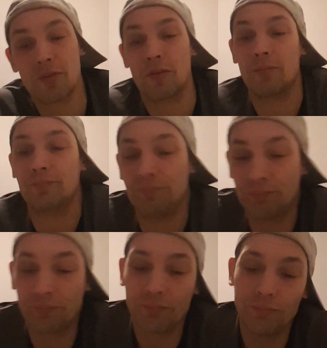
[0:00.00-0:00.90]
So
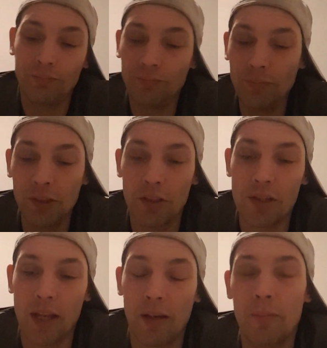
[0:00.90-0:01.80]
you're
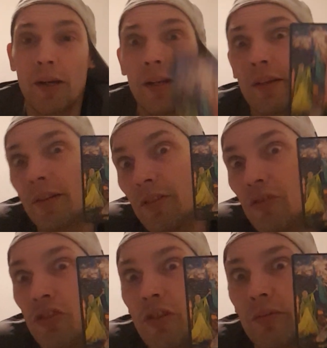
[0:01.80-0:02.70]
celebrating, and
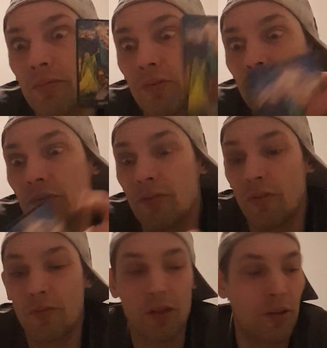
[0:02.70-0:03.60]
you should. You've,
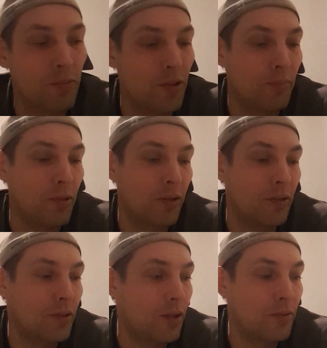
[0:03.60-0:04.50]
you've overcome something.
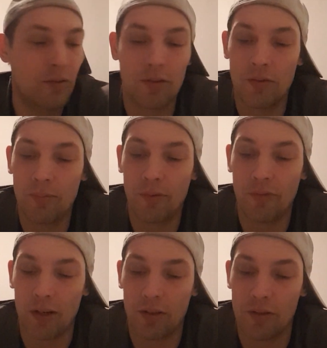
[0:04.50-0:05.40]
It says here you
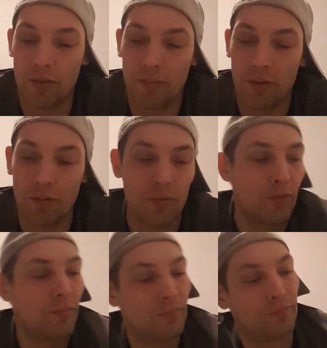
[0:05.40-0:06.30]
perfected something.
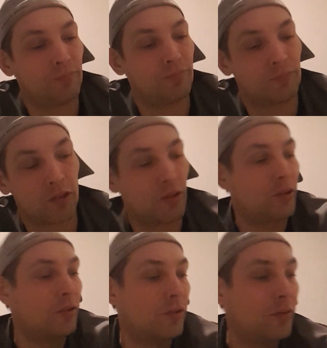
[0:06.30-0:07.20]
So you.
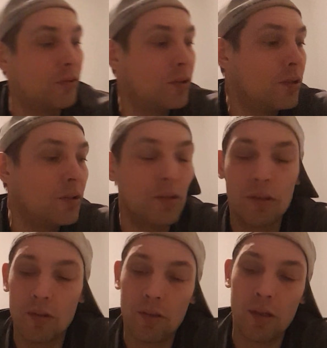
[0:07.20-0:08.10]

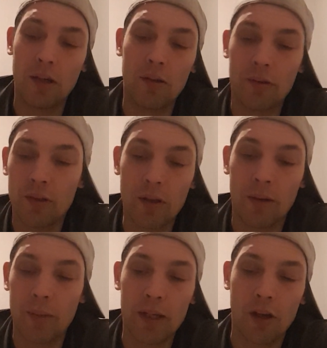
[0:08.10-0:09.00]
Oh, you
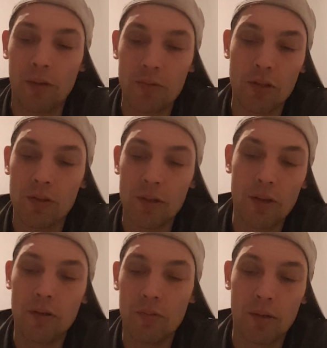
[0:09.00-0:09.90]
got many options
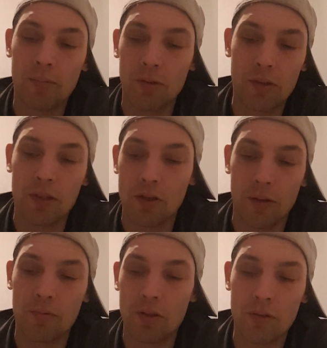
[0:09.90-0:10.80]
now? What about these
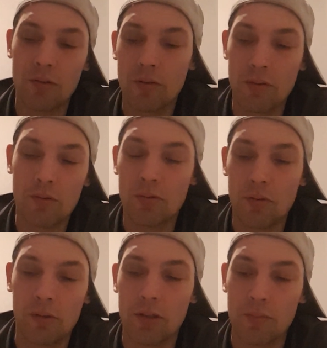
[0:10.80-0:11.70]
options?
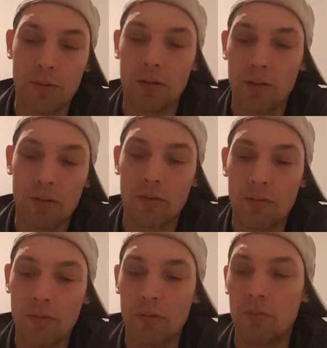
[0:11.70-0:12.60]
Holy Spirit.
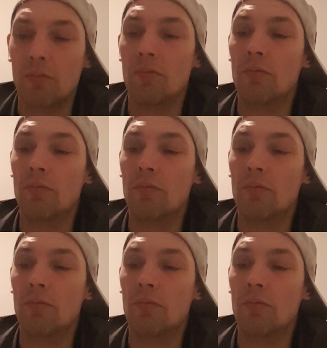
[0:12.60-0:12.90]
Oh.